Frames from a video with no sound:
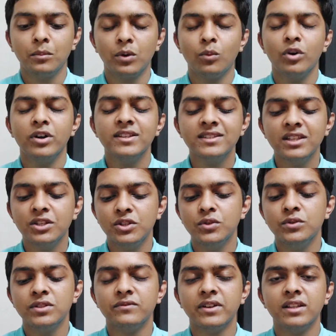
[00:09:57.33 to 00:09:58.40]
But what is the
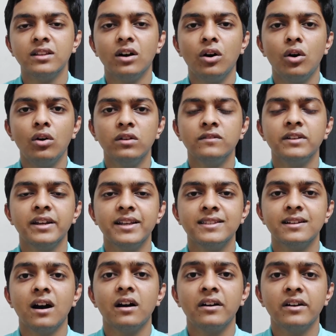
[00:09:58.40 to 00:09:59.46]
use when all of the rays
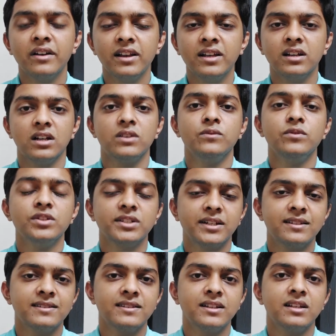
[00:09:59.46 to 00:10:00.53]
aren't really converged at a
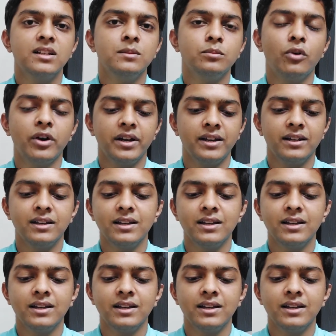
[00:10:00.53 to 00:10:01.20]
single point?